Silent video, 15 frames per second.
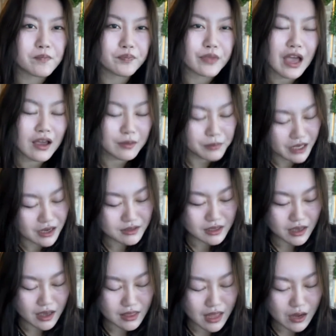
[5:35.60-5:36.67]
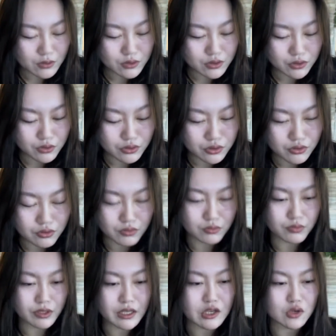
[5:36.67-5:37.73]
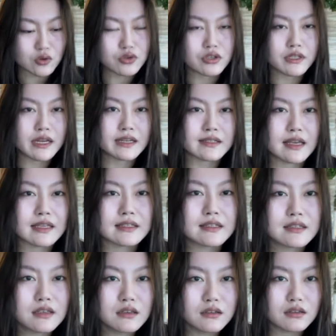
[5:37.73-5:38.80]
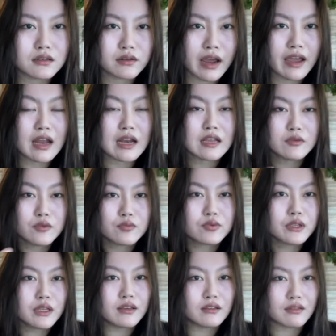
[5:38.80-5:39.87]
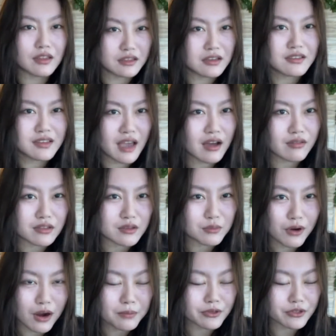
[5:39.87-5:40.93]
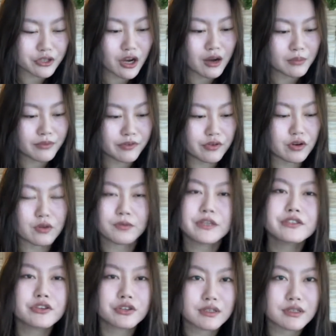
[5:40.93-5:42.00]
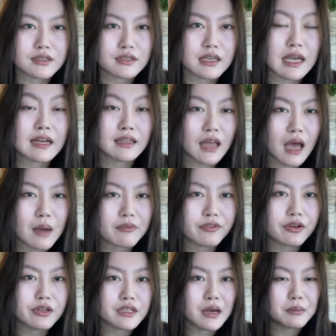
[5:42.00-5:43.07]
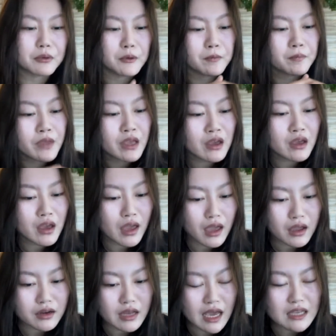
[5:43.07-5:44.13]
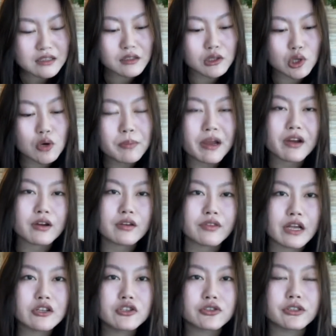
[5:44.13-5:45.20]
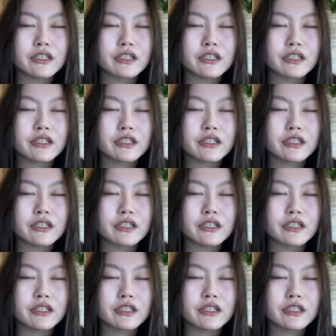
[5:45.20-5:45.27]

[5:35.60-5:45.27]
because it allows you to really use your data science skills, right? And it does count as a proper job if you're a research assistant at a lab, for example. And it has a low barrier of entry